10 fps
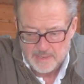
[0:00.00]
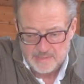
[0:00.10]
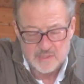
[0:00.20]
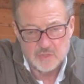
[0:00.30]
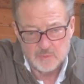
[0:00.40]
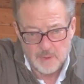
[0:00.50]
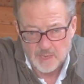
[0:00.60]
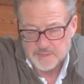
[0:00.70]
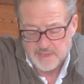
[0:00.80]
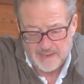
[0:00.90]
is too
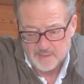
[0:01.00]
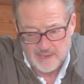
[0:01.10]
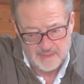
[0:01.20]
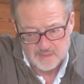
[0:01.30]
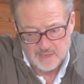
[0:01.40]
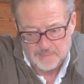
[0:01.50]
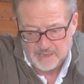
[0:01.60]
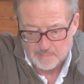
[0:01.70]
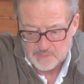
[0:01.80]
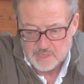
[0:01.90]
much and it
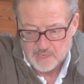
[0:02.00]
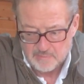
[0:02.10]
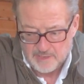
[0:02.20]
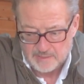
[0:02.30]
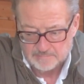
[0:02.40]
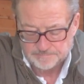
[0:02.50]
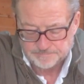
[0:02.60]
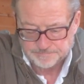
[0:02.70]
becomes tiring.